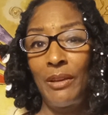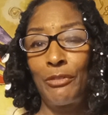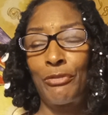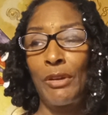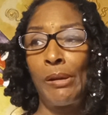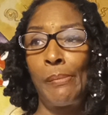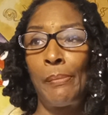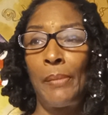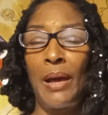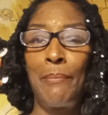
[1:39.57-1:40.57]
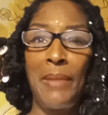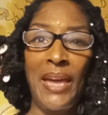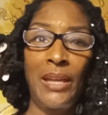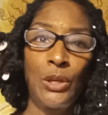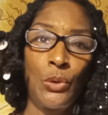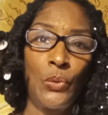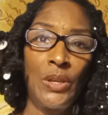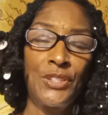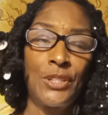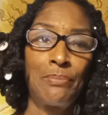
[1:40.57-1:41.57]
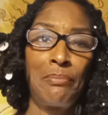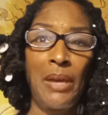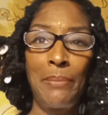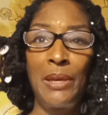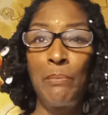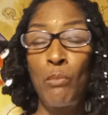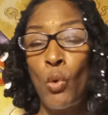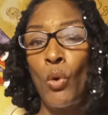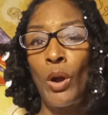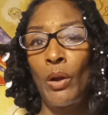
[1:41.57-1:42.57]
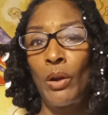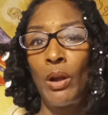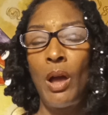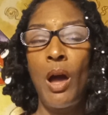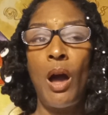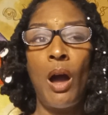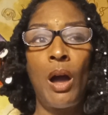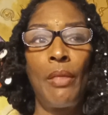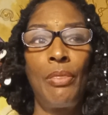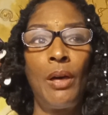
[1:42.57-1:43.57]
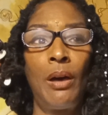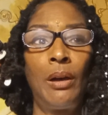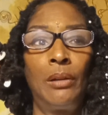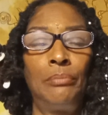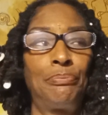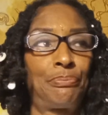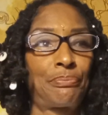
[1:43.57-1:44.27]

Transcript: from a man who is maybe more on the